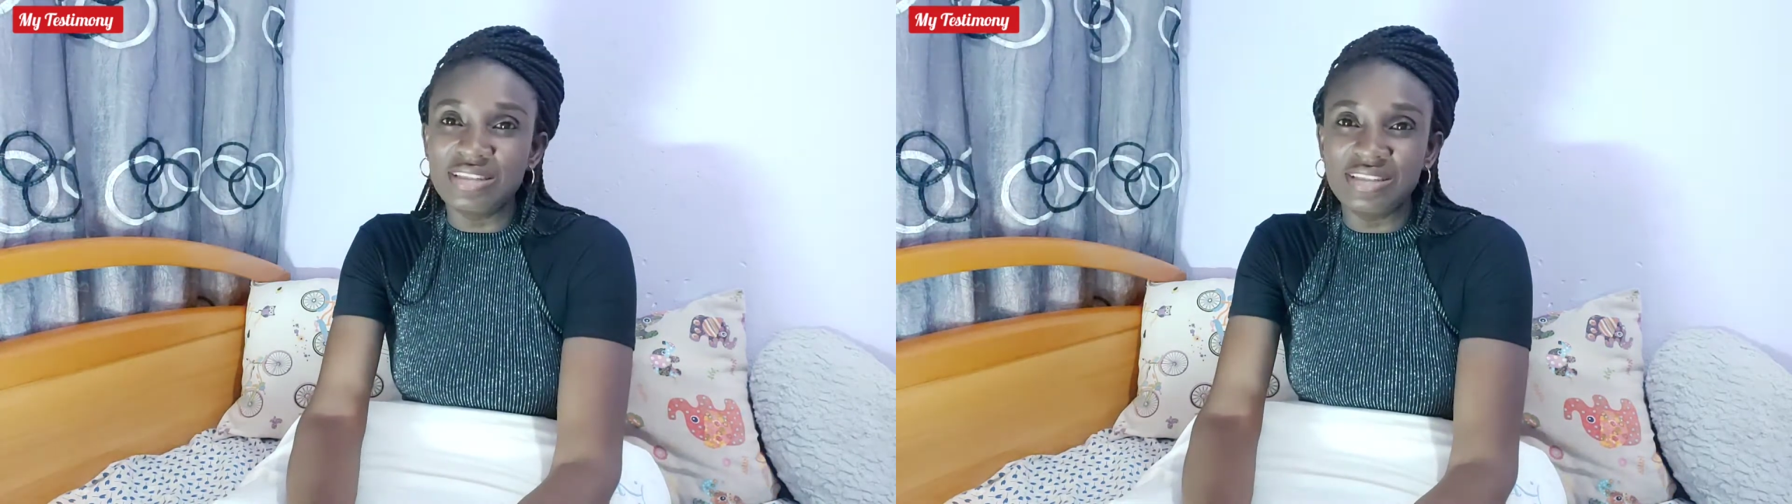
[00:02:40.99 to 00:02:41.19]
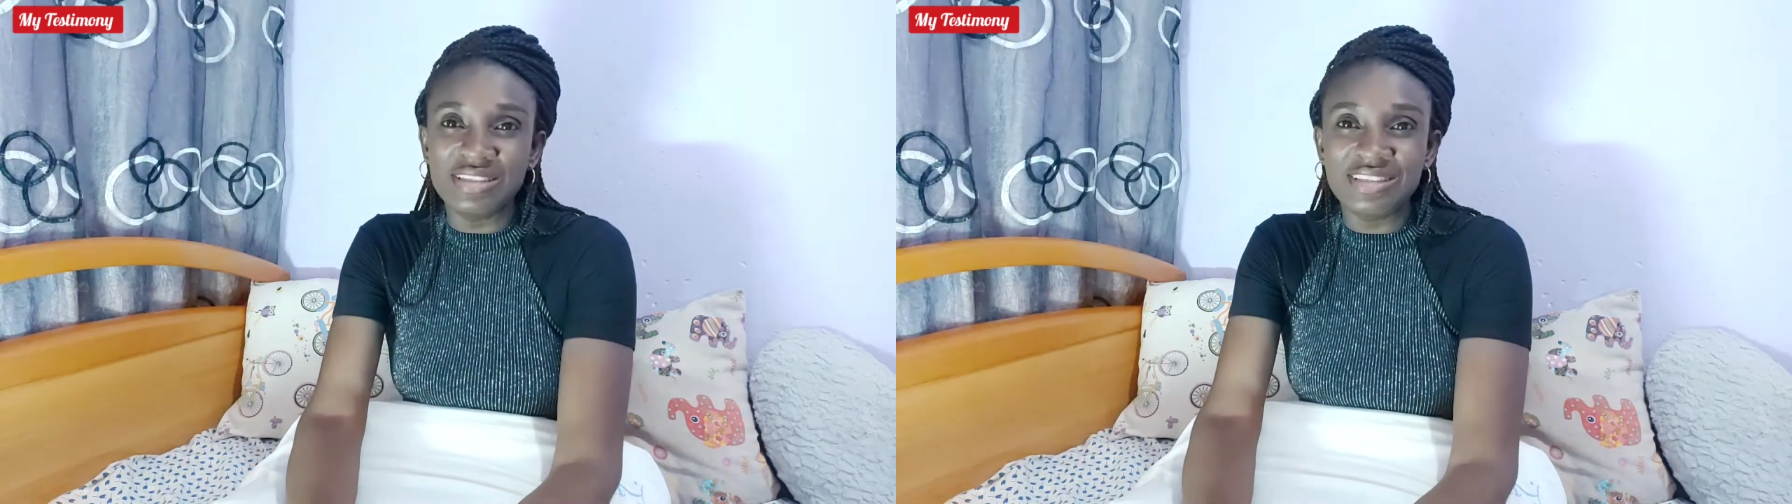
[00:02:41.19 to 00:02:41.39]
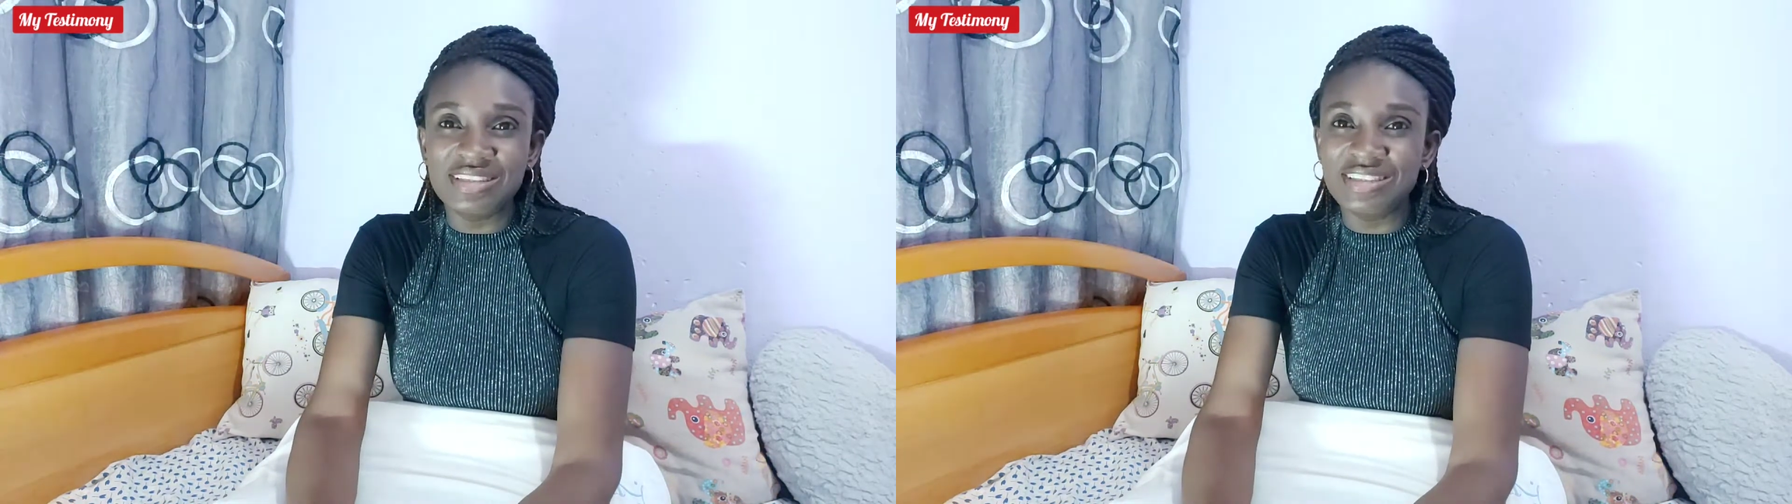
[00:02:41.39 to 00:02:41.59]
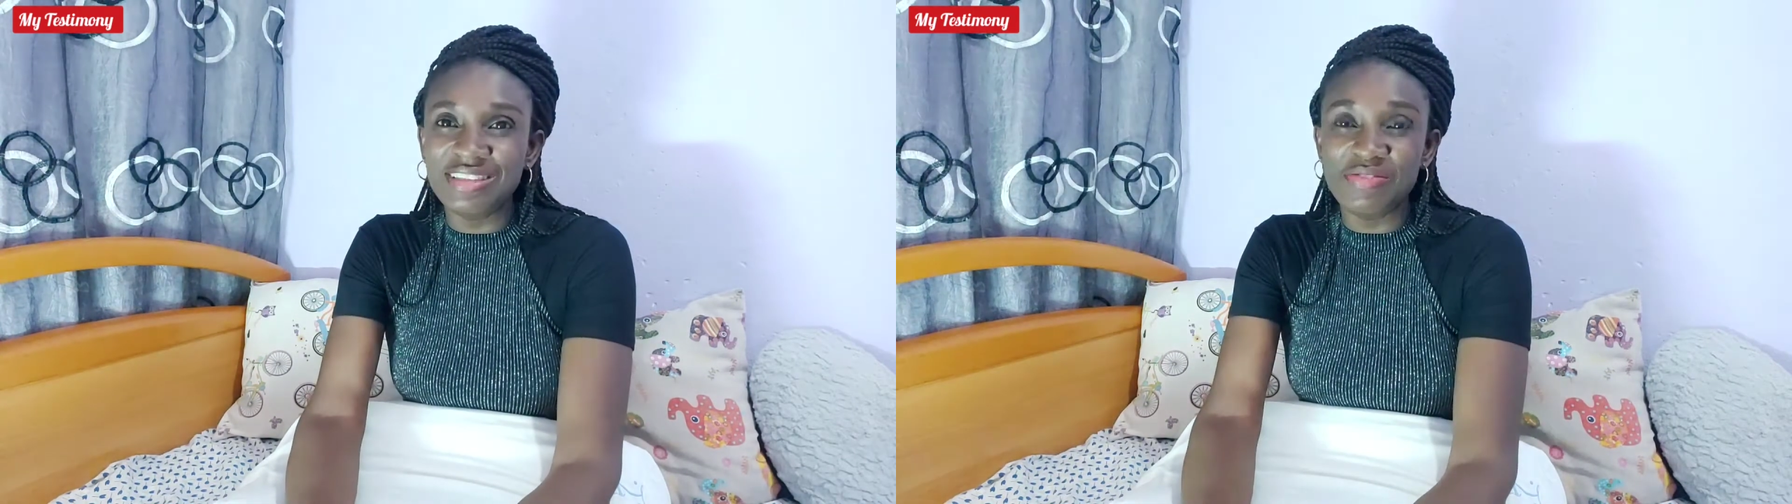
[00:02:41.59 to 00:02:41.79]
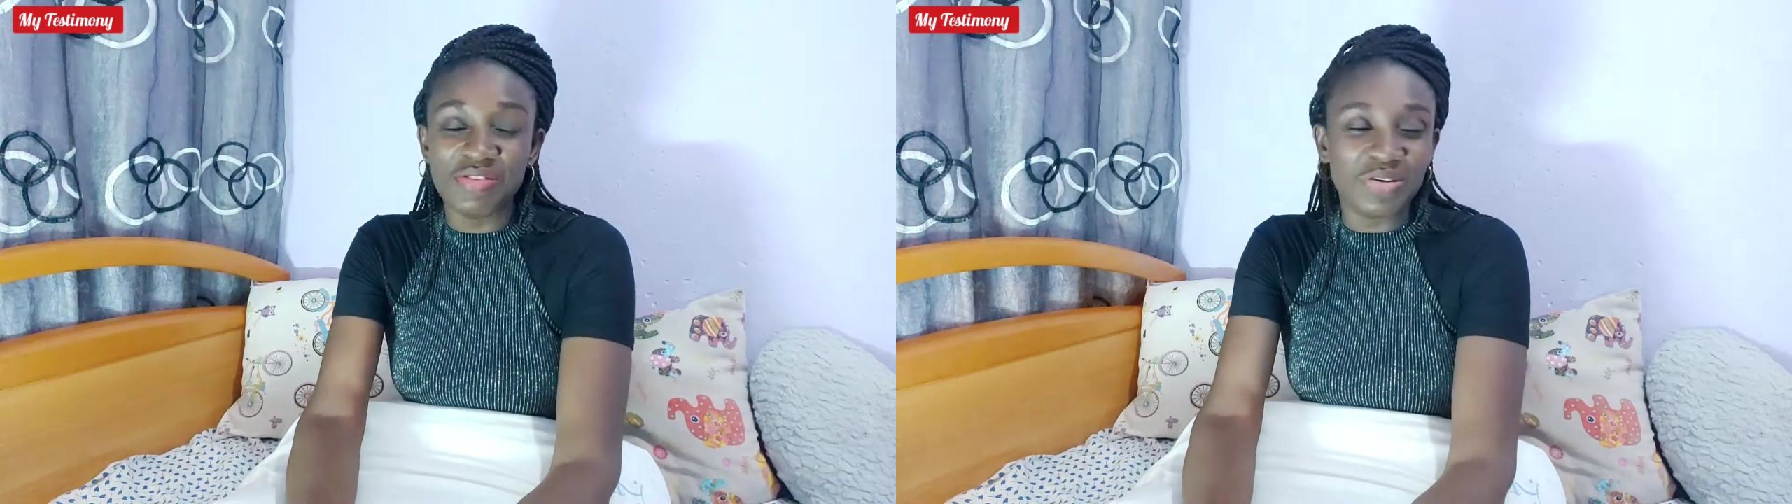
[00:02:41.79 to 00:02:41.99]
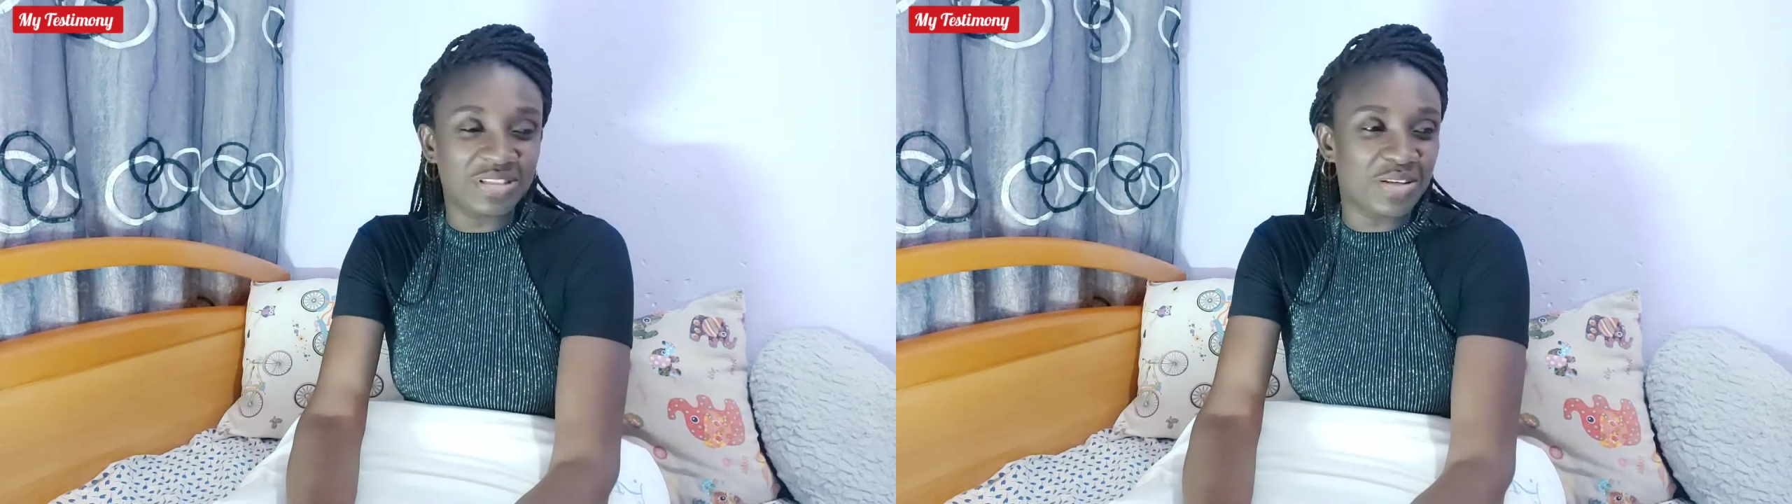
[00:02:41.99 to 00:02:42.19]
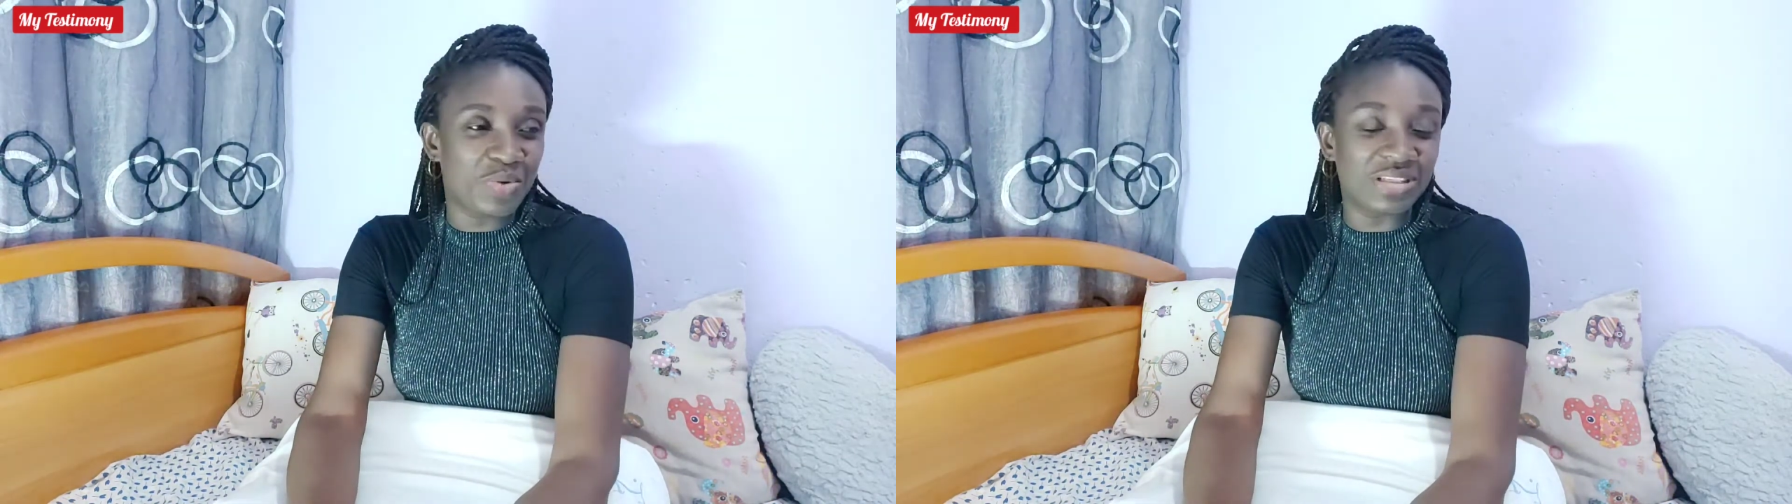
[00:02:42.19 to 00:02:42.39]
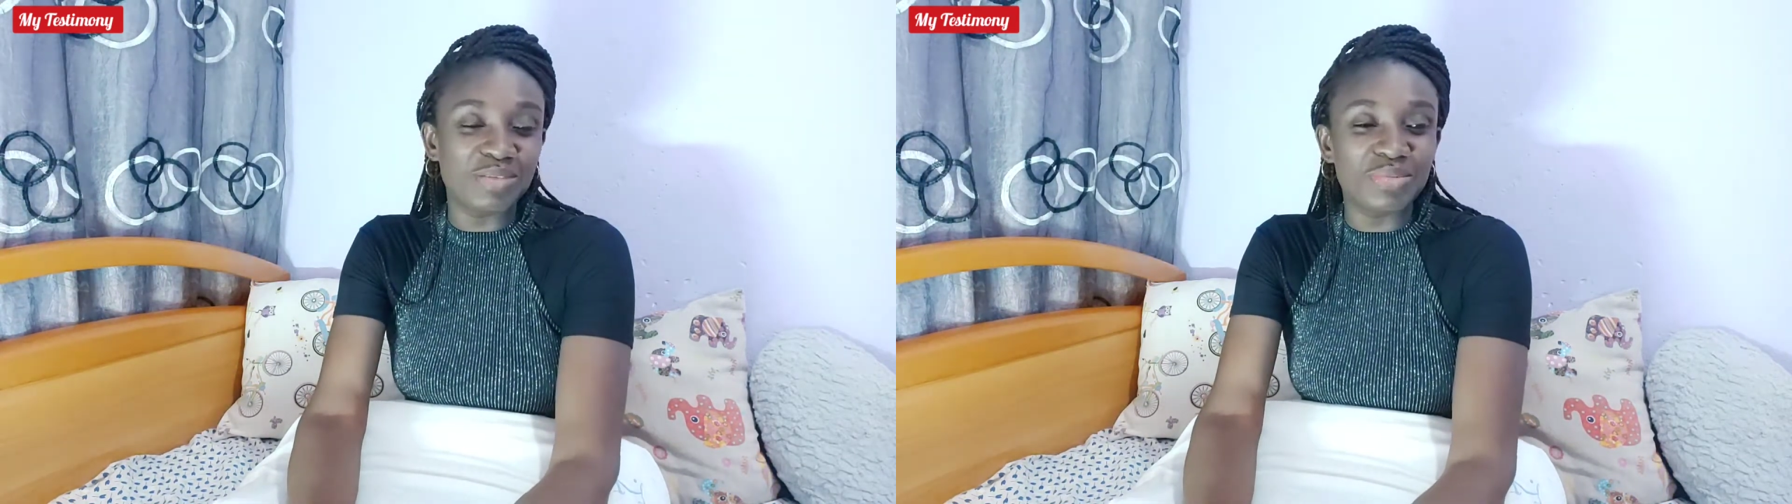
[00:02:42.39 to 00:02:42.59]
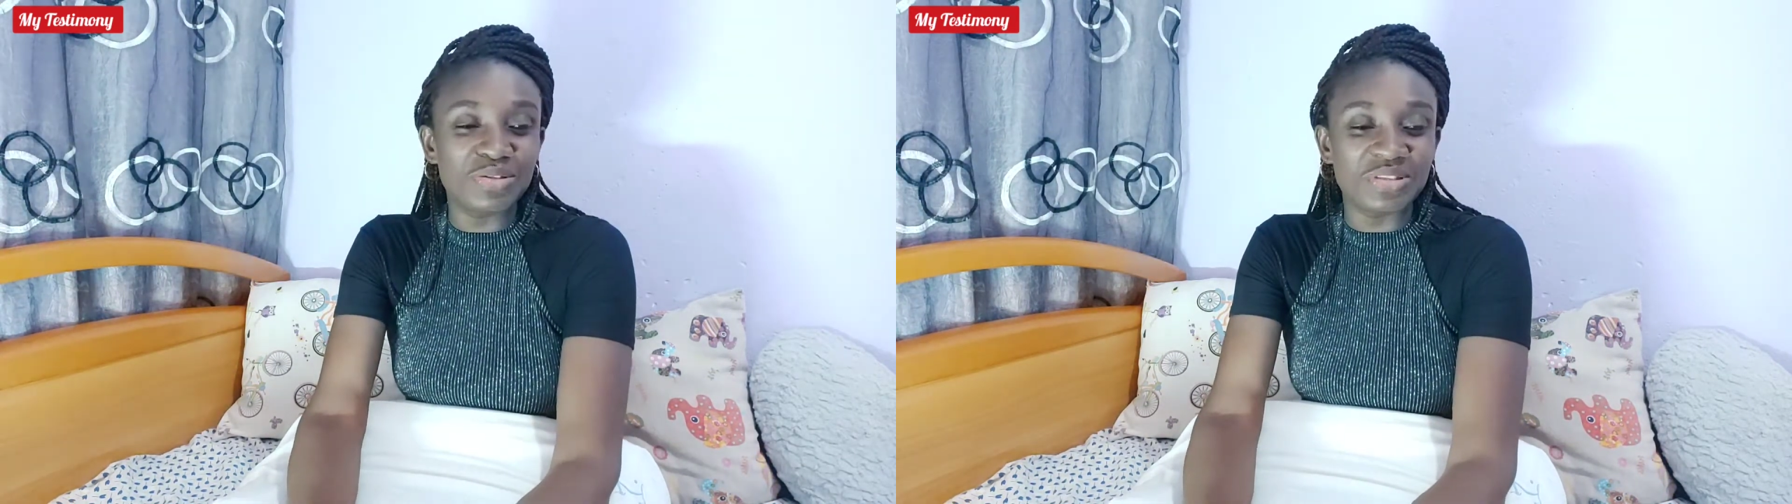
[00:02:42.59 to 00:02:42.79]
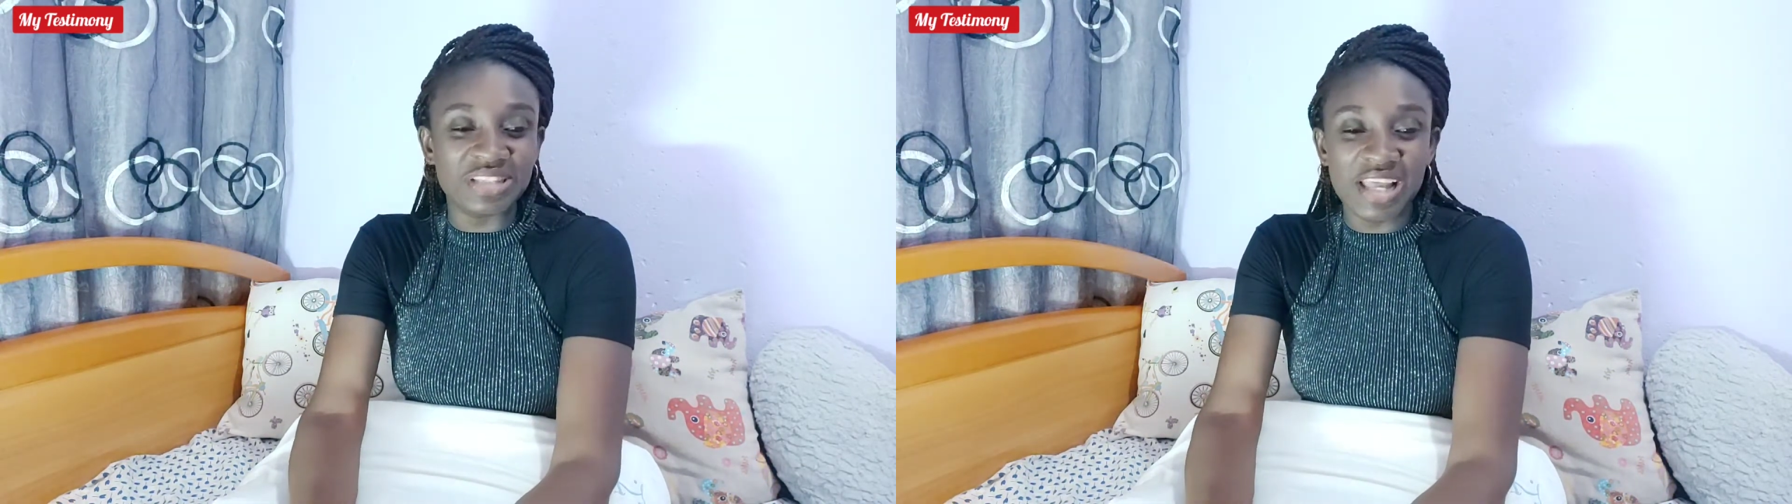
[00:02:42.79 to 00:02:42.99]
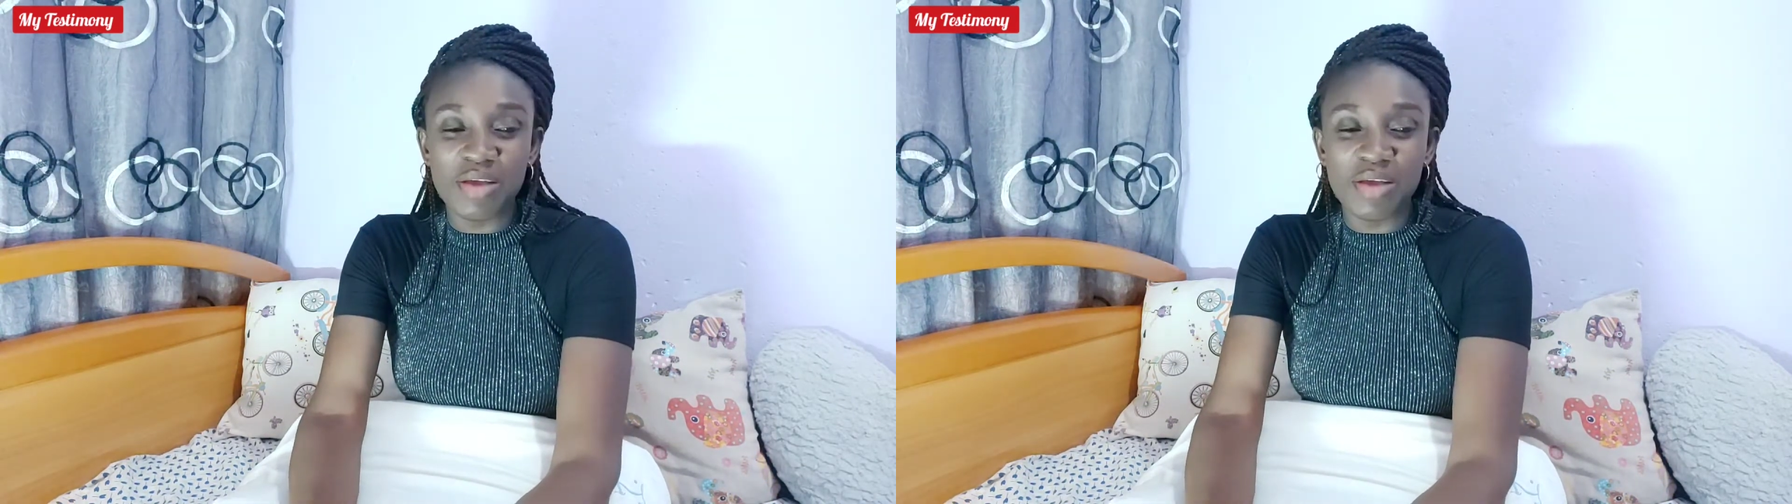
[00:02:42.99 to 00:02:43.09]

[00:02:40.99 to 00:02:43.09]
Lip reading: oh, of course, He wanted me to stay,